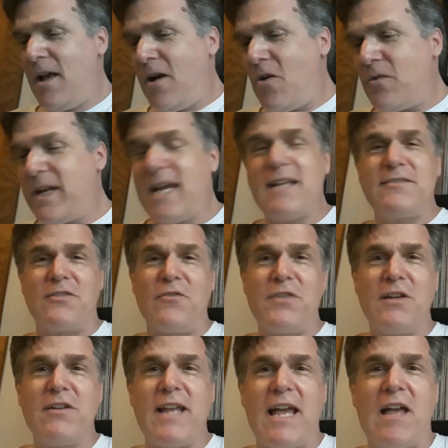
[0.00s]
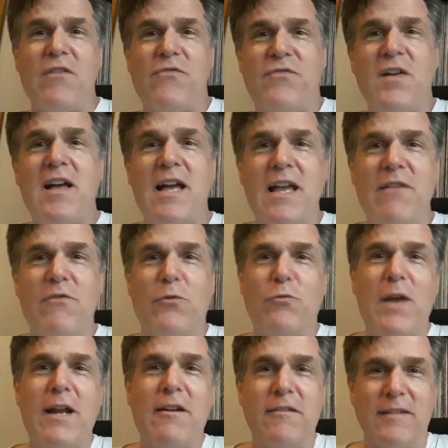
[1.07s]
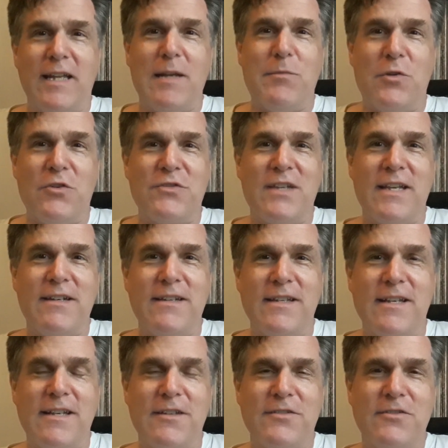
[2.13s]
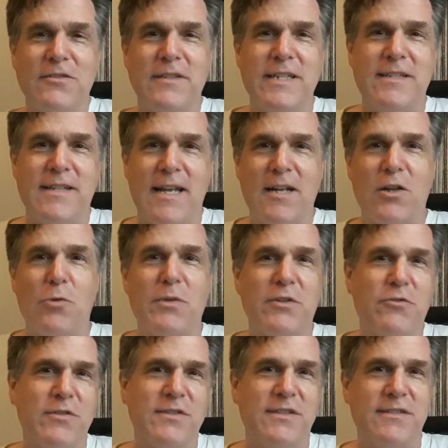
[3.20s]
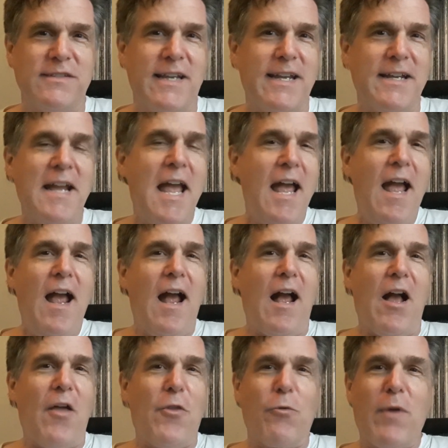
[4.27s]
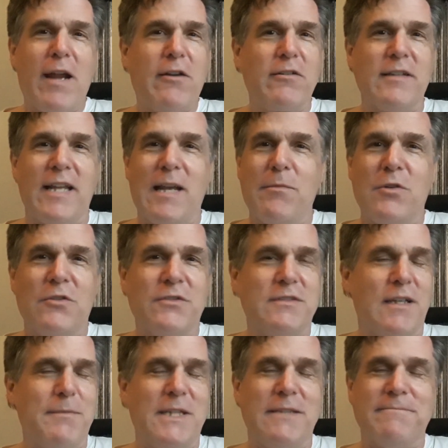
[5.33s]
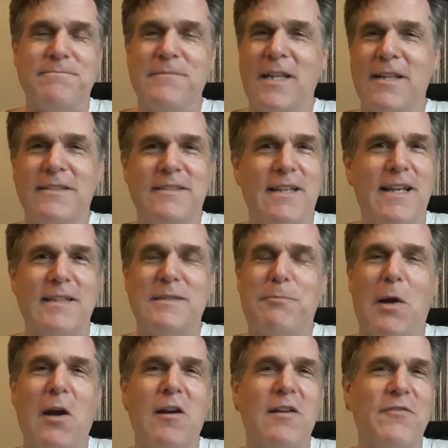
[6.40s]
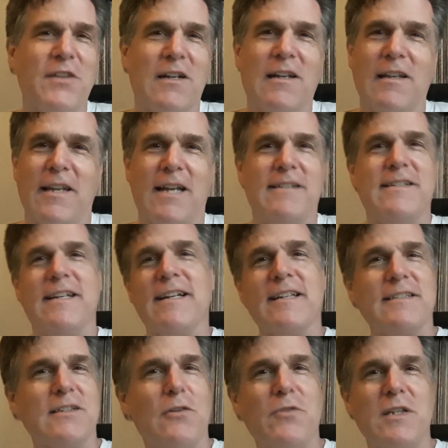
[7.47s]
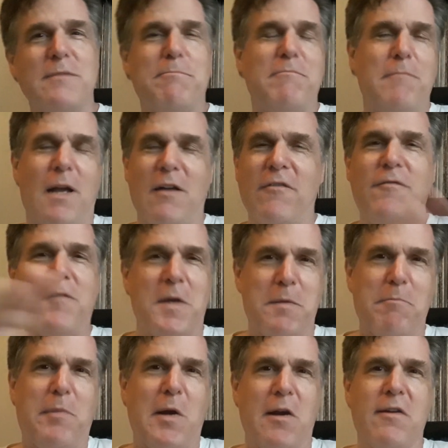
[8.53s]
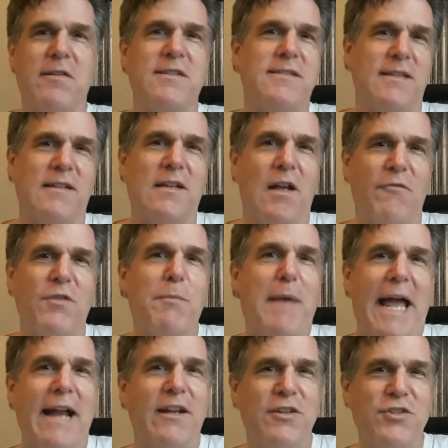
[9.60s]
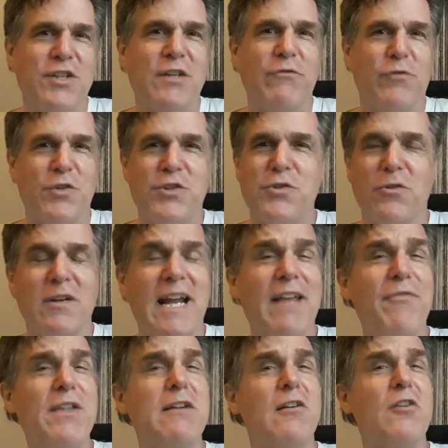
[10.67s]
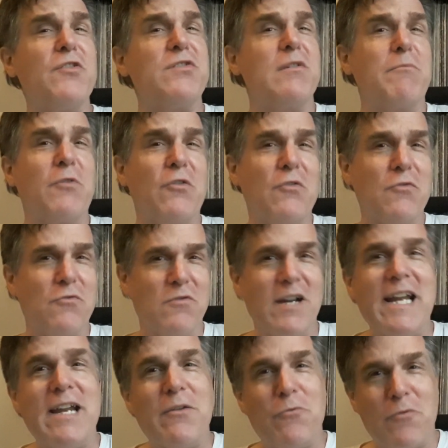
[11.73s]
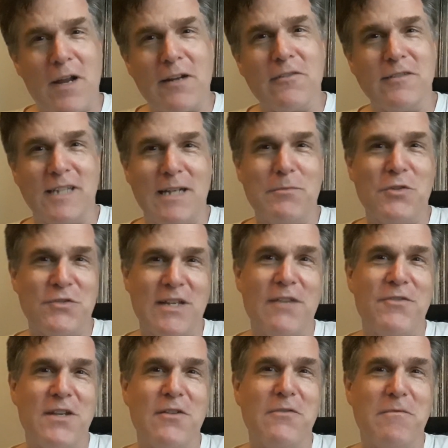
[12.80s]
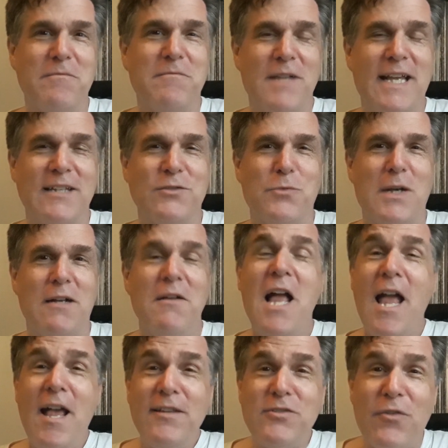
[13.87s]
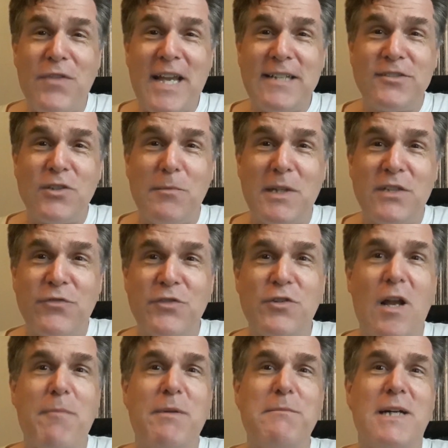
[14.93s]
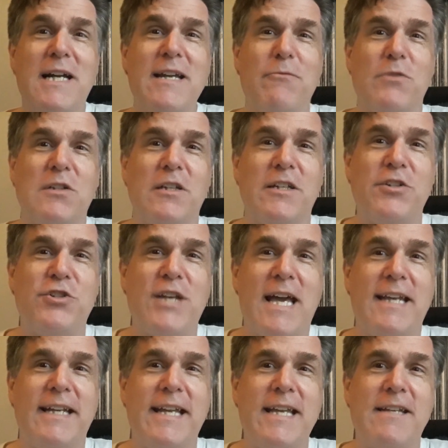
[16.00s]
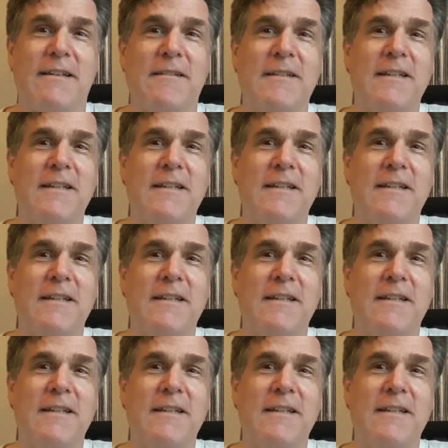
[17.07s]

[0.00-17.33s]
Okay, so there you have five record labels, and certainly to echo what Chris is saying, the record labels. I mean, it's it's part of the collecting. It's always a fun part uh, of the packaging for sure. And there are some great record labels out there as well. So thanks so much for dropping by, and we'll uh, chat again.